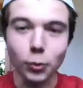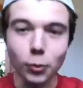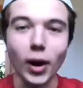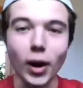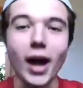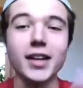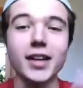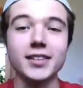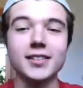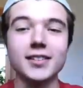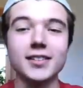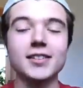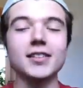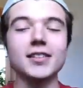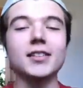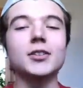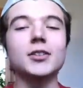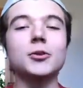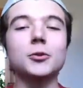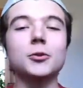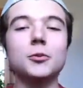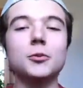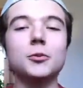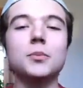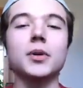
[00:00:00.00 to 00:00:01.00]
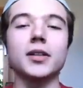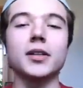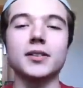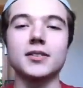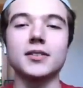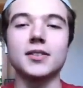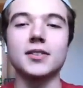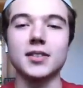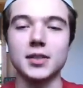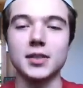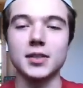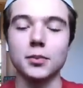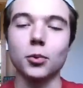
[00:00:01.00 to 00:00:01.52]
I see you, but it's
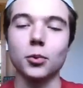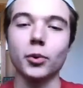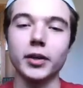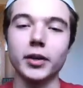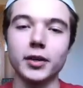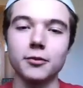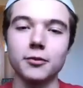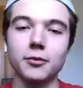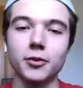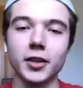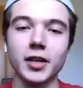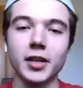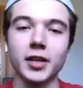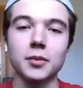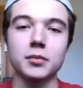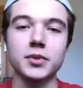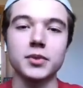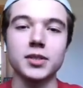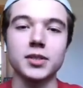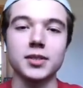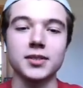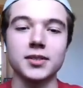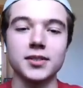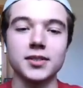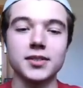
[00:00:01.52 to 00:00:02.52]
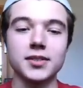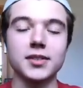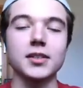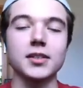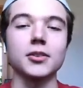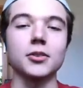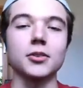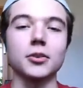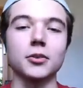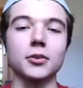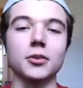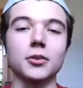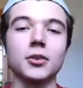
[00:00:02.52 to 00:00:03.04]
disappointing for him to
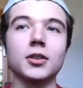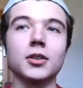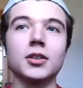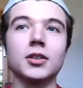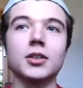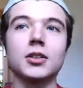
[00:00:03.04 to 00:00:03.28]
still